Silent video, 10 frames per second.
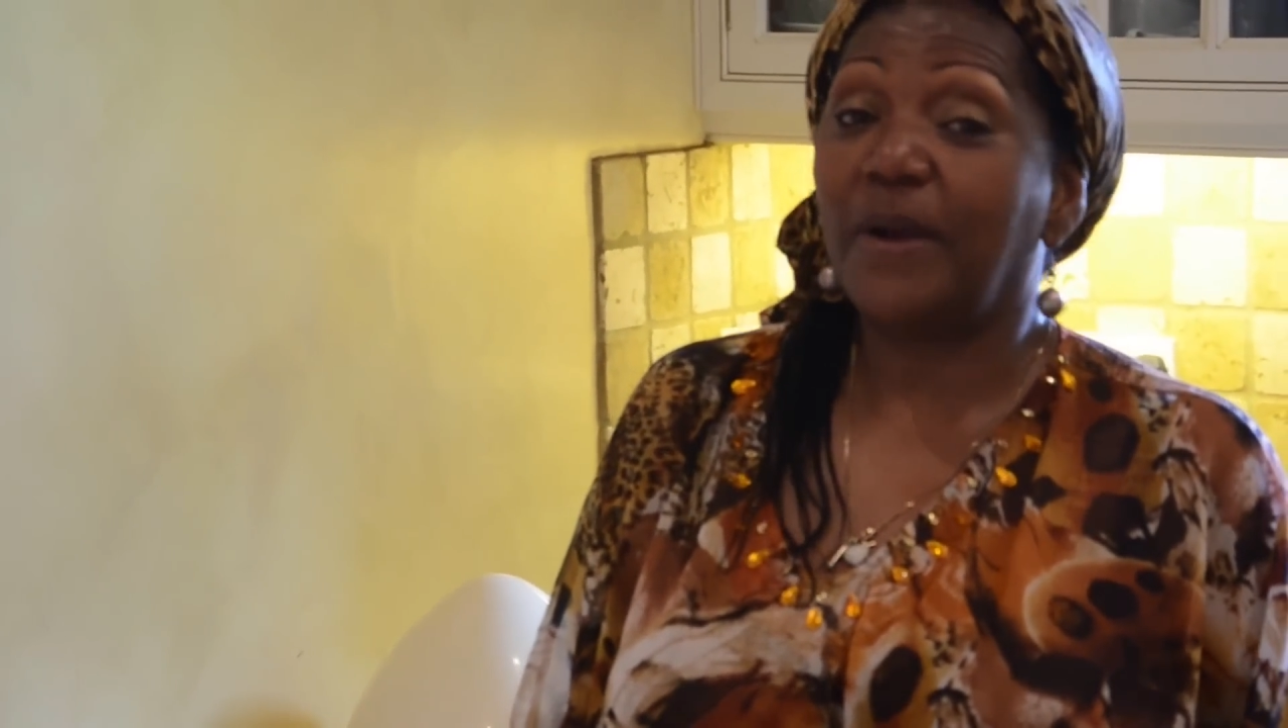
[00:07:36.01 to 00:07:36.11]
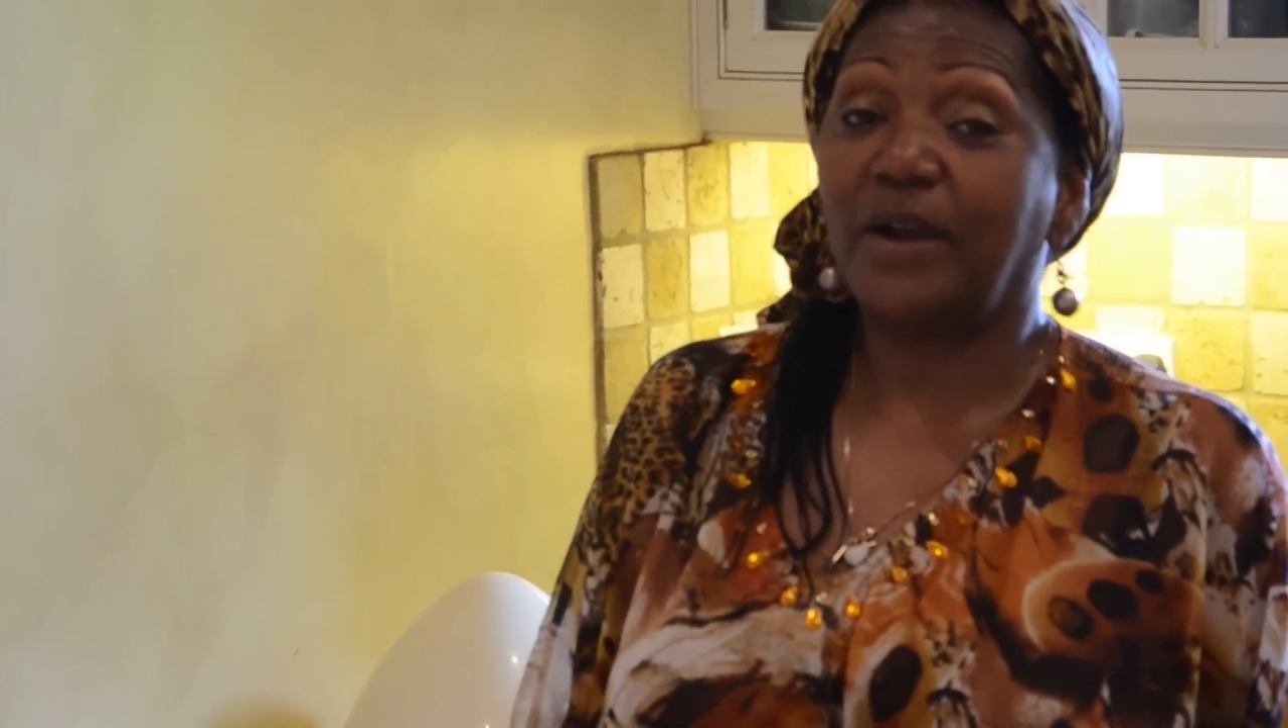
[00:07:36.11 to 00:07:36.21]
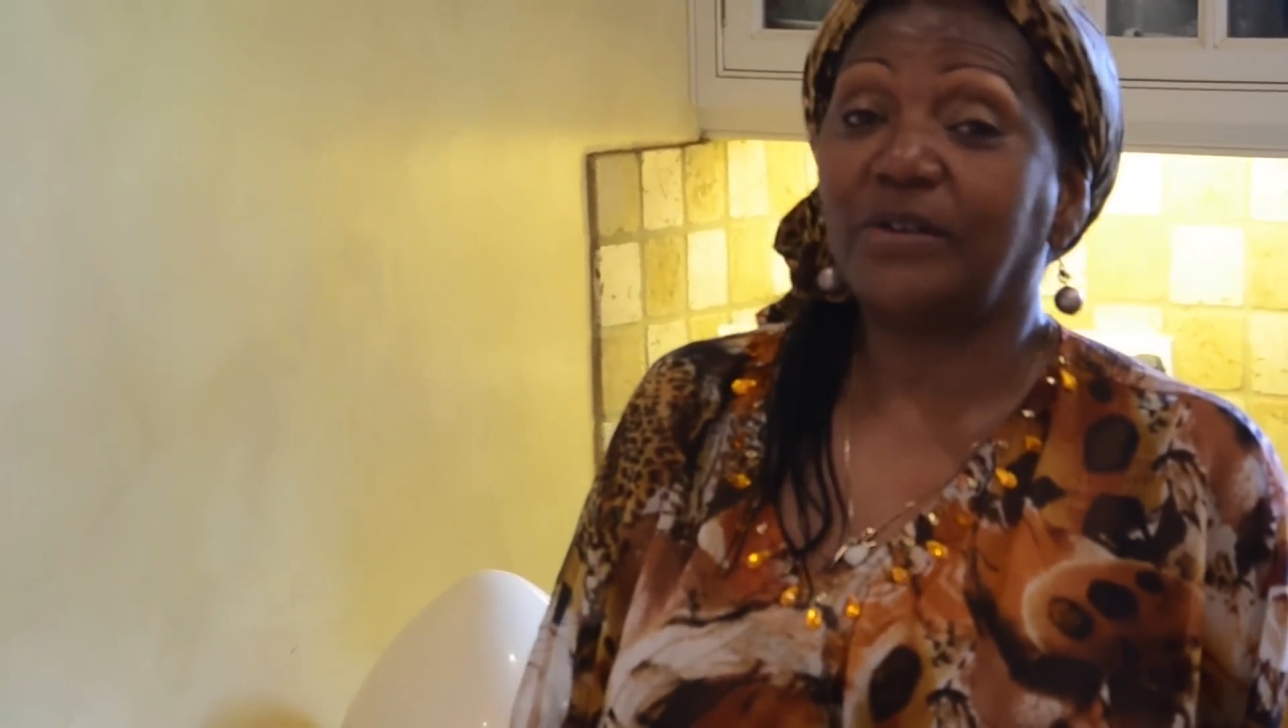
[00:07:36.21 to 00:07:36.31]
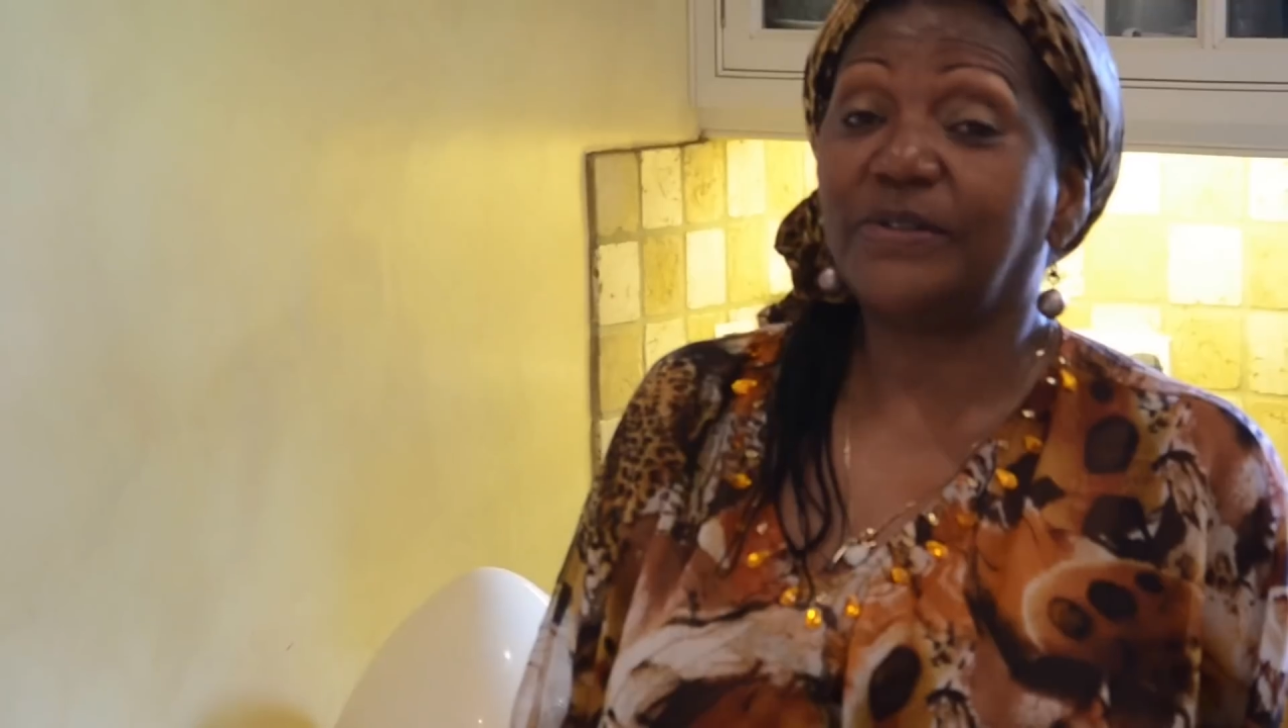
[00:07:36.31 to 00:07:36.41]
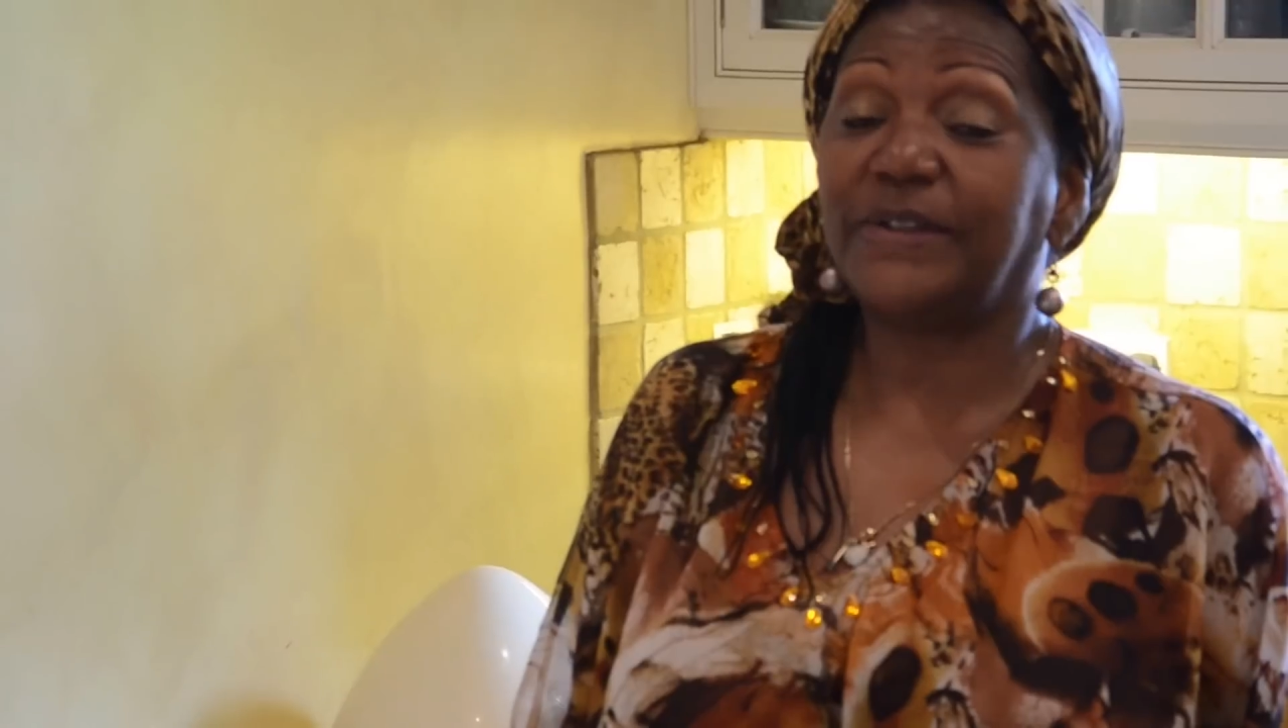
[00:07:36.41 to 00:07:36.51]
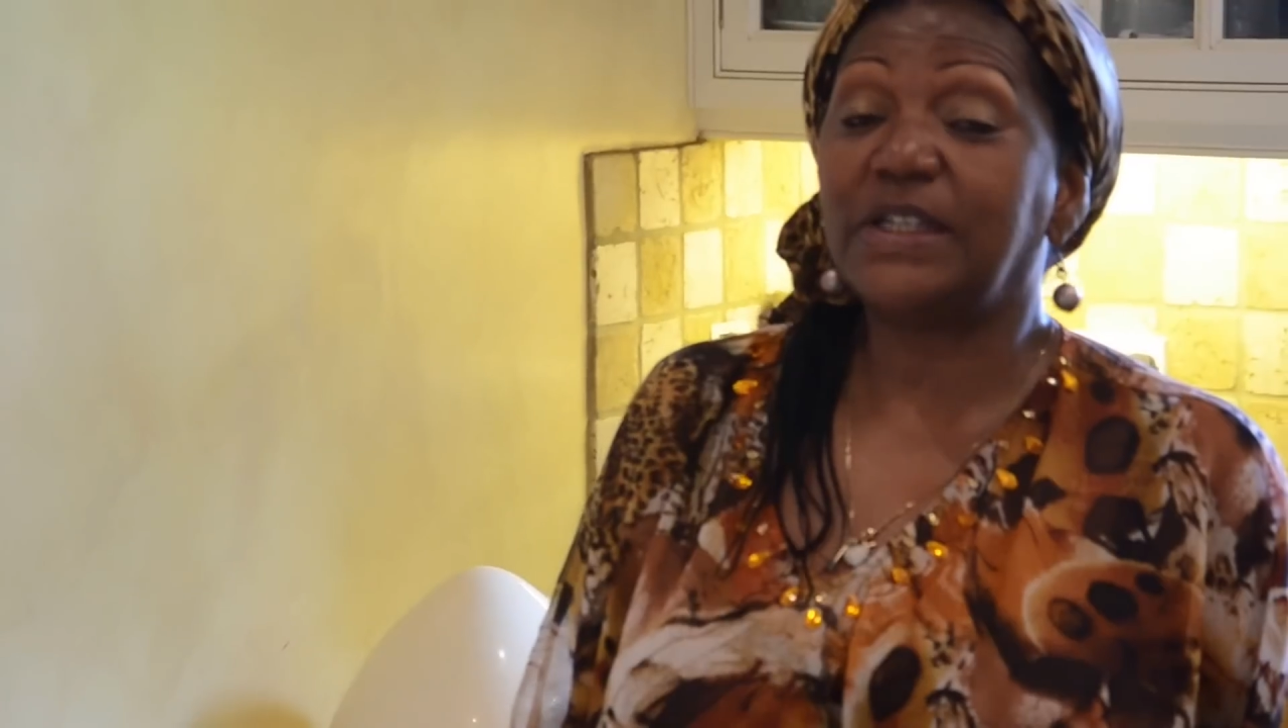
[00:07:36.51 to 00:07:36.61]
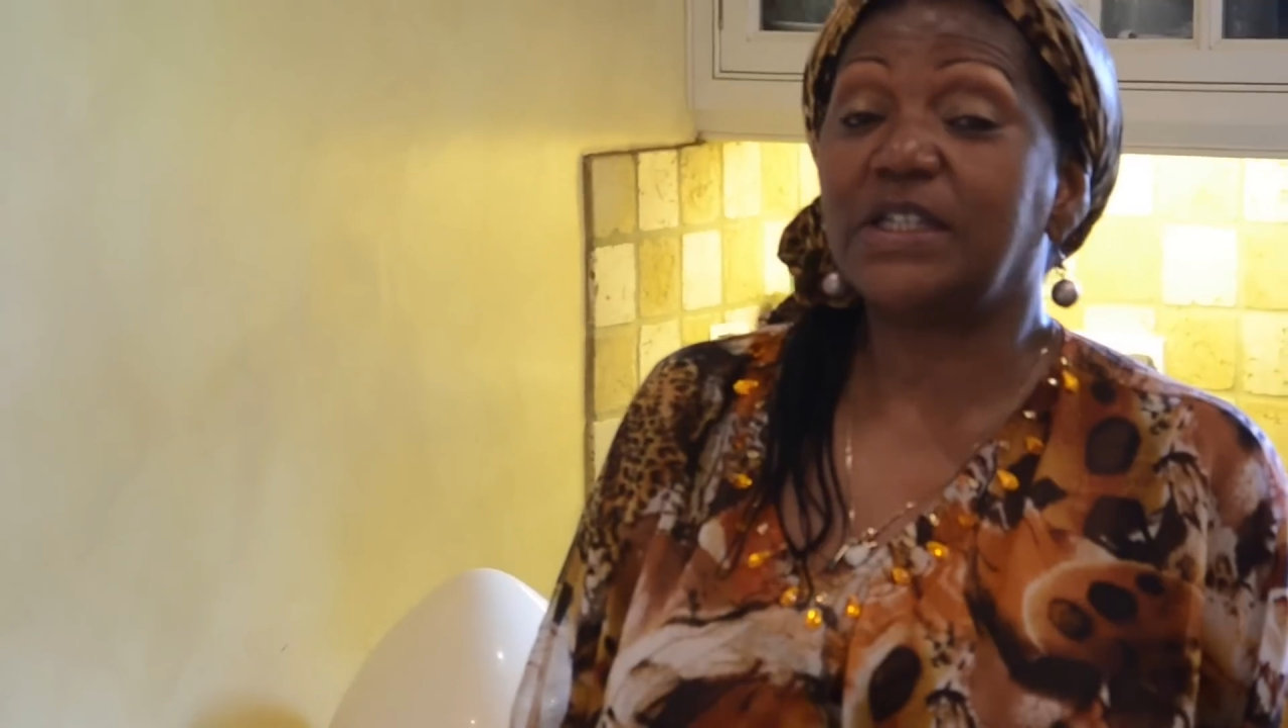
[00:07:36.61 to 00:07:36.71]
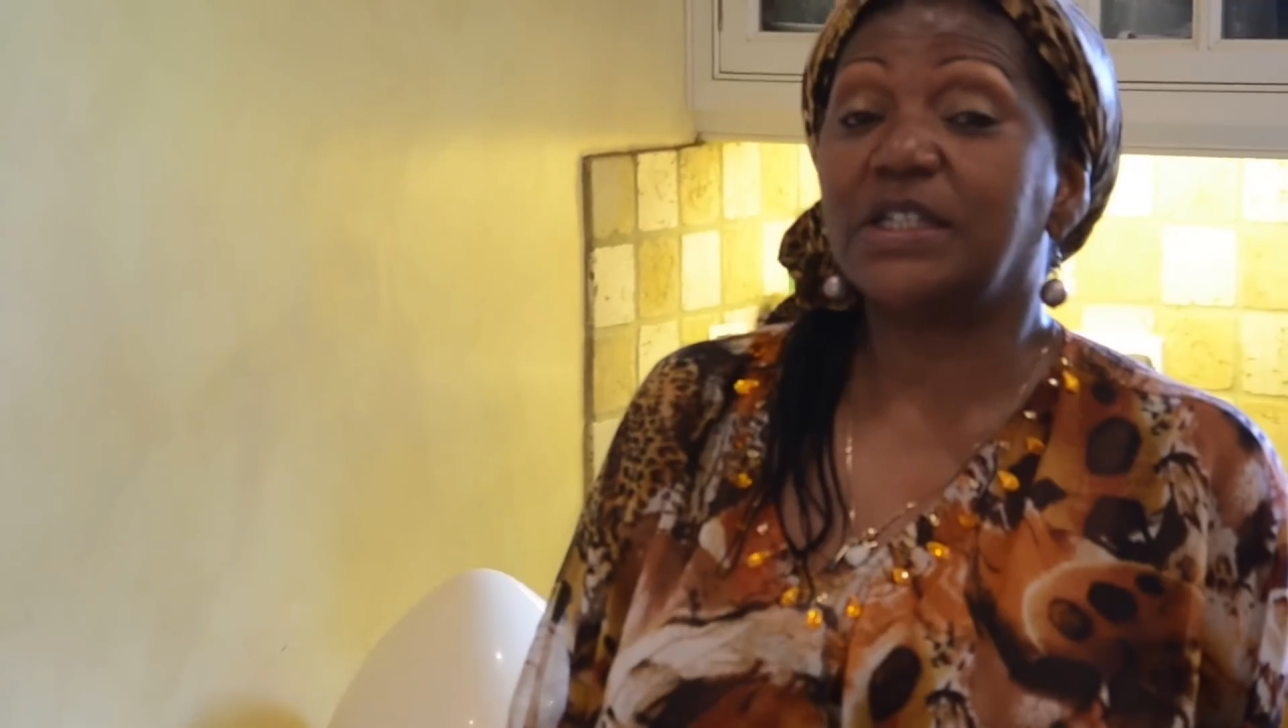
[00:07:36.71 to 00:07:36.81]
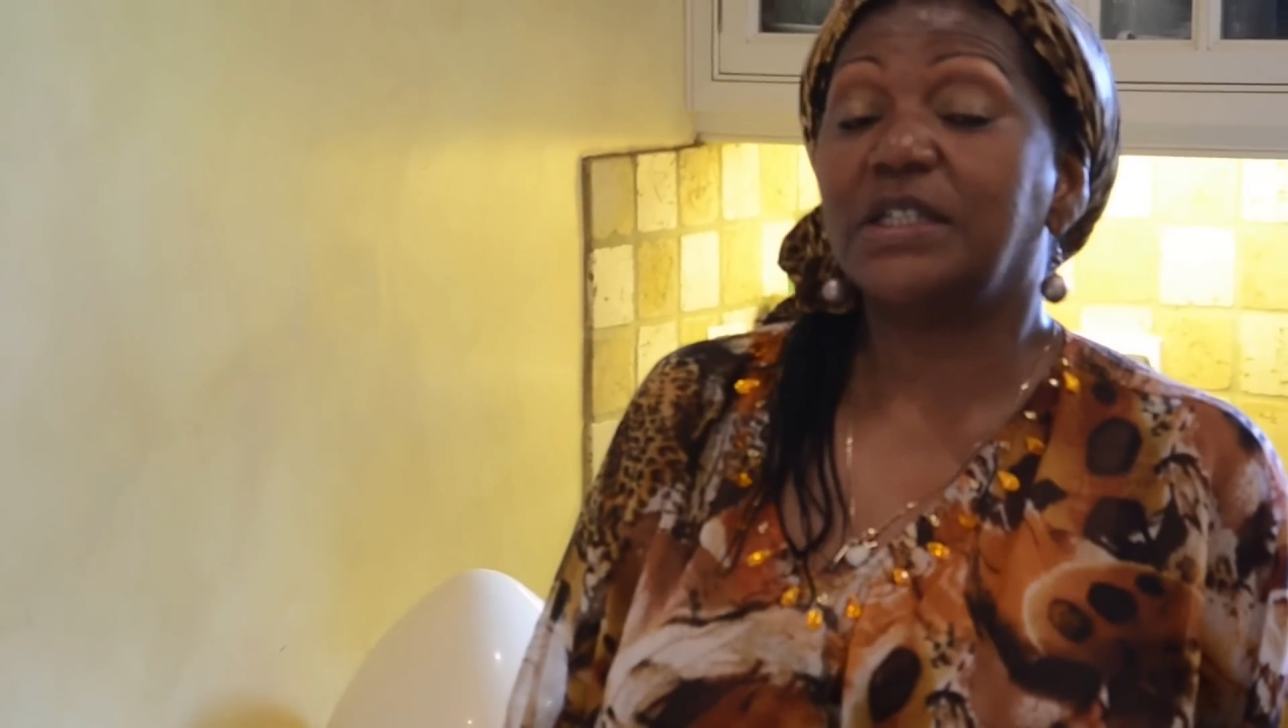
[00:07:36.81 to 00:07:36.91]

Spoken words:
proud of it.